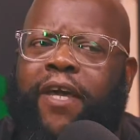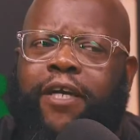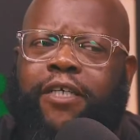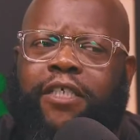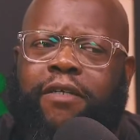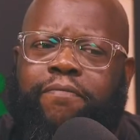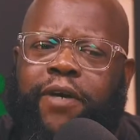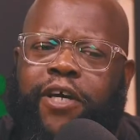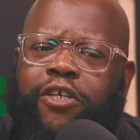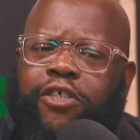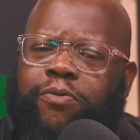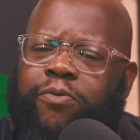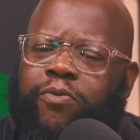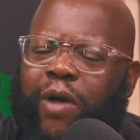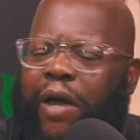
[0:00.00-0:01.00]
biggest
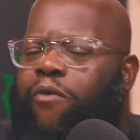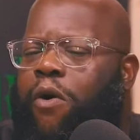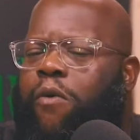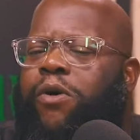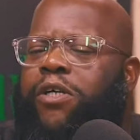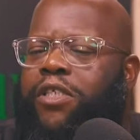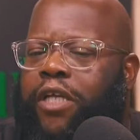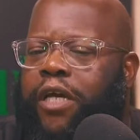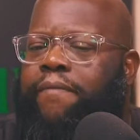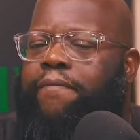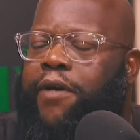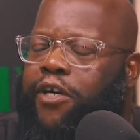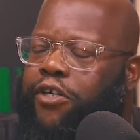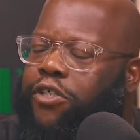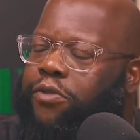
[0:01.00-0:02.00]
embarrassment? Like what was the
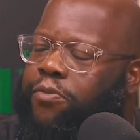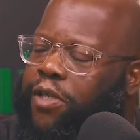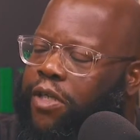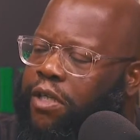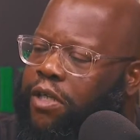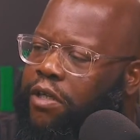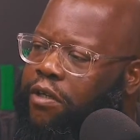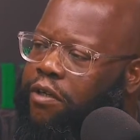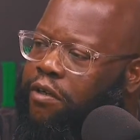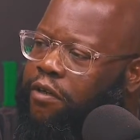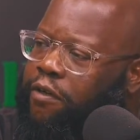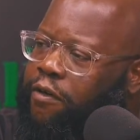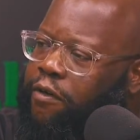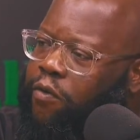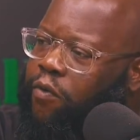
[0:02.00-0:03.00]
embarrassment?
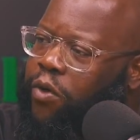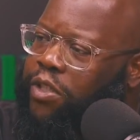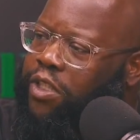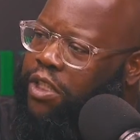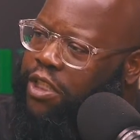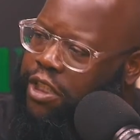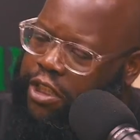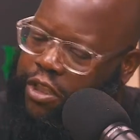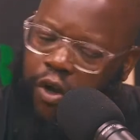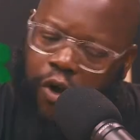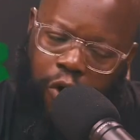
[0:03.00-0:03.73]
Was it just